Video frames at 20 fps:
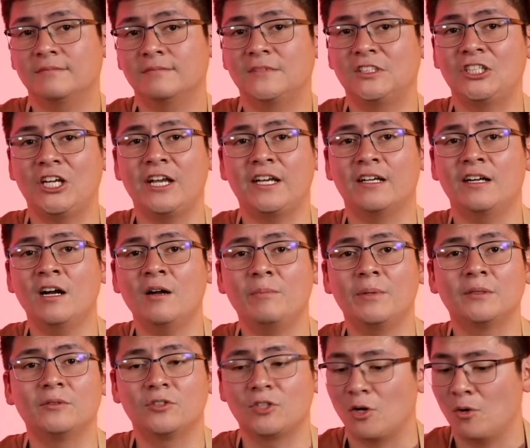shake it up
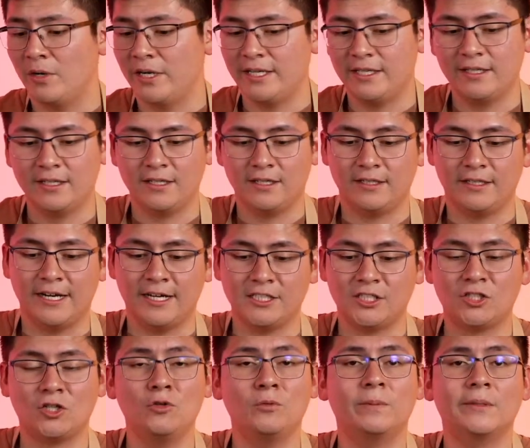and throw it in a nice
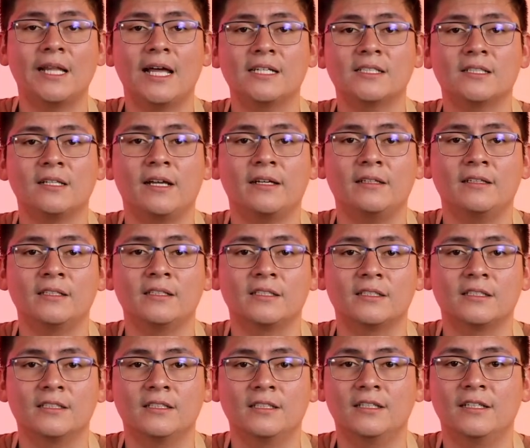coupe glass like
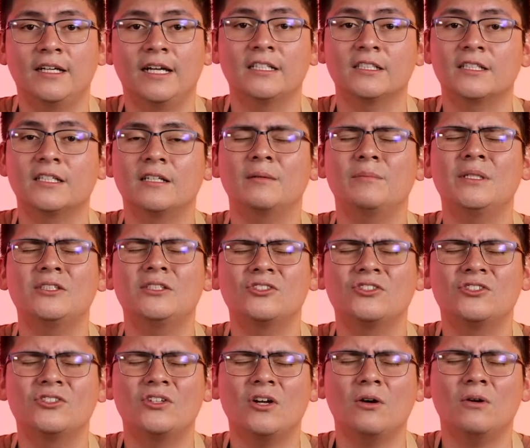this. And it's going to be
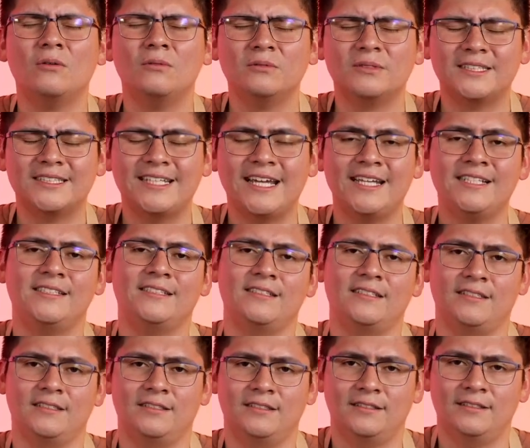so tasty.